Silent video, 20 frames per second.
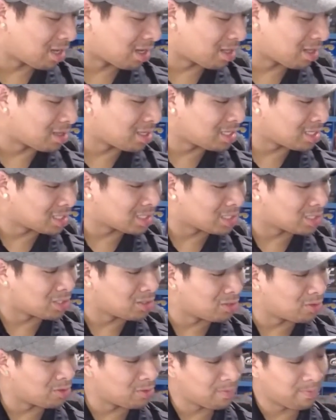These
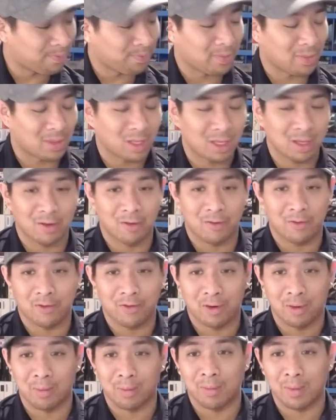two
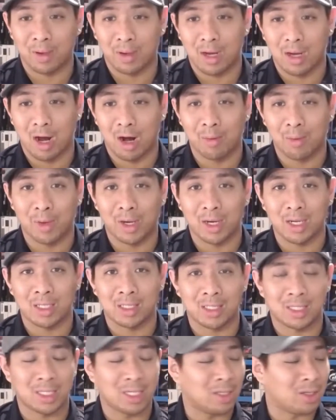from our
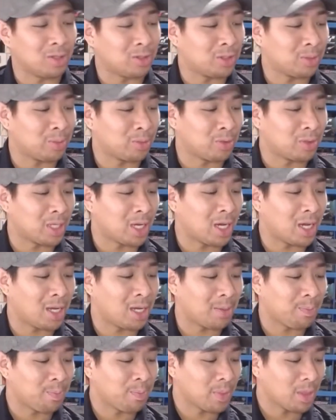buddy
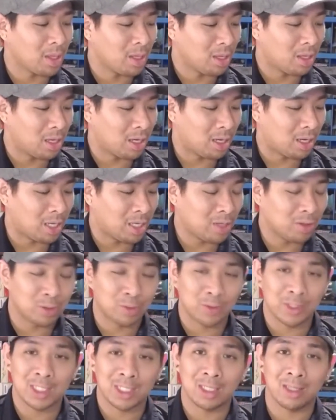Stilo999. He
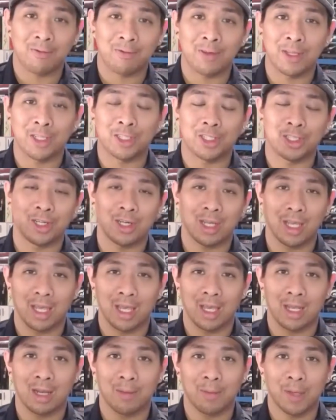was recently featured
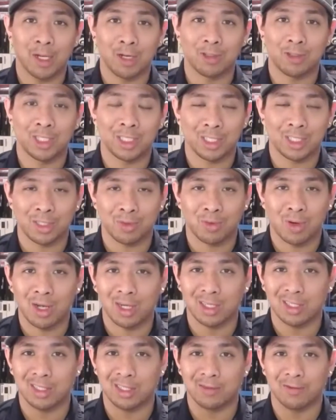in a Metal Jesus
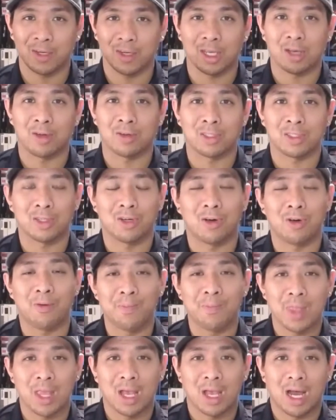Rocks video, so
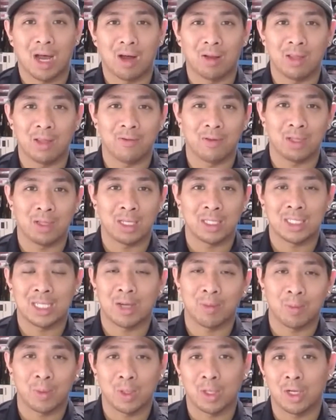I'll leave a link
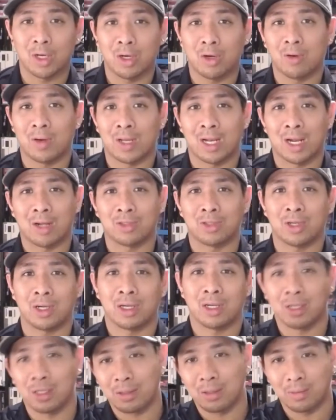down below, and I'll try
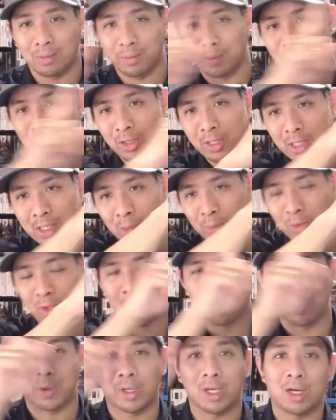to put it
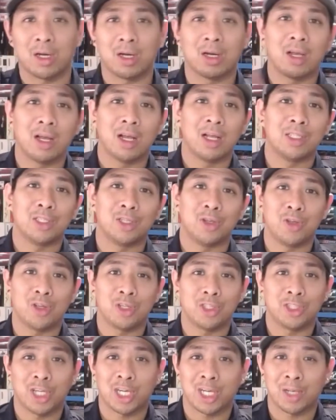somewhere up here so you
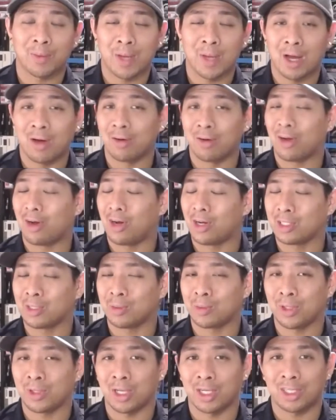can check him out.
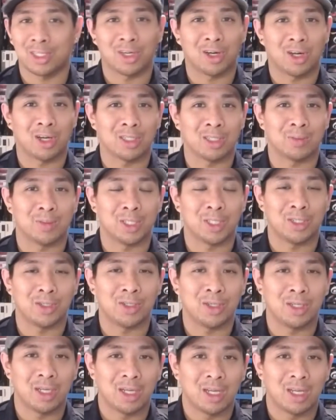Awesome collector, awesome dude.